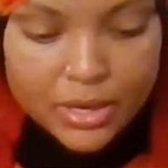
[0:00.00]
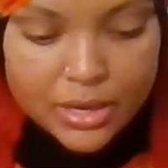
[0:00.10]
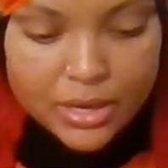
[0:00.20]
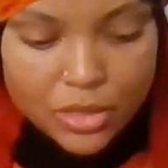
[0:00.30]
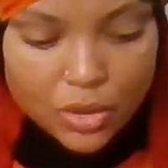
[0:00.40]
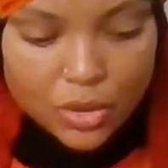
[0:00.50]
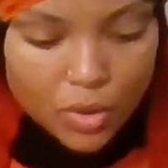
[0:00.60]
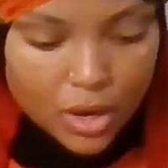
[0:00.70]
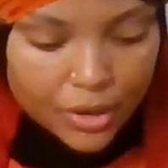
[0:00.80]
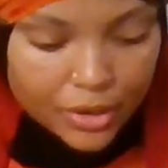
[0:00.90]
the
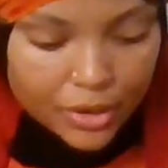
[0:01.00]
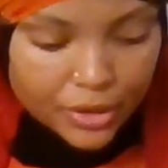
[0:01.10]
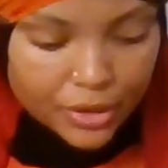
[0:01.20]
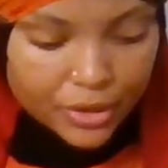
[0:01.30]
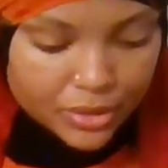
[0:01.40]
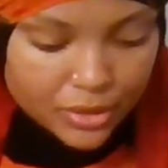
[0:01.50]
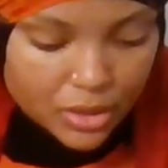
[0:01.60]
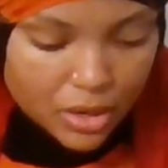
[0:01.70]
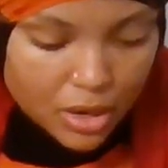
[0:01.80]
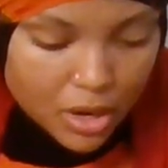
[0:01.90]
water
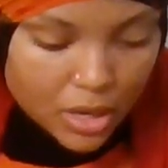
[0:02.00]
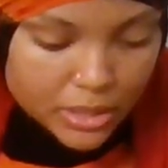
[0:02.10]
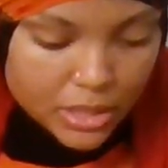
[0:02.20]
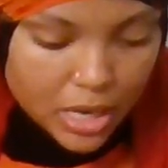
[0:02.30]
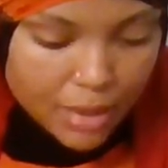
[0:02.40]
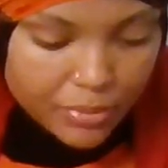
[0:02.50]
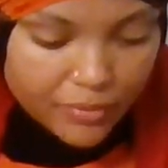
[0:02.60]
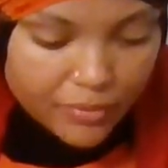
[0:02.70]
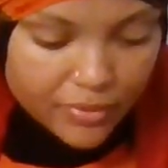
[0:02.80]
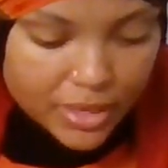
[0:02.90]
on top of it
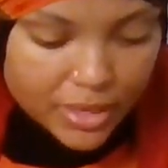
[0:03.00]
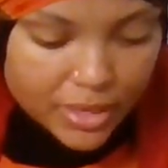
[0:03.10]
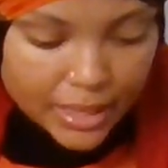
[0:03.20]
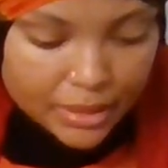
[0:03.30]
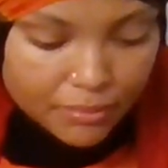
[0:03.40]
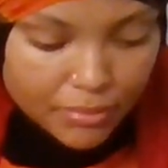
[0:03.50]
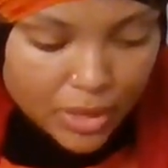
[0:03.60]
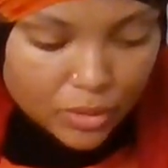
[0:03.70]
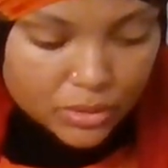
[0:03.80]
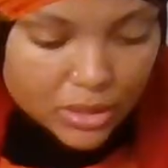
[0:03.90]
and let it
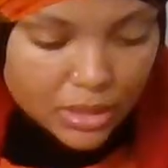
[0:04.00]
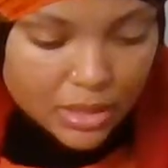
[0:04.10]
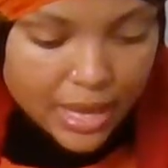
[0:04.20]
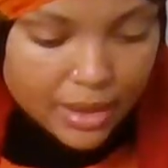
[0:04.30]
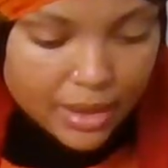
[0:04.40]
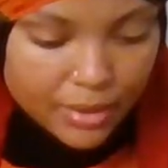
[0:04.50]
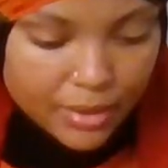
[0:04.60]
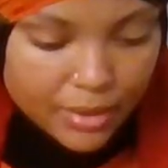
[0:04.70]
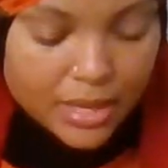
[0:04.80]
melt that way.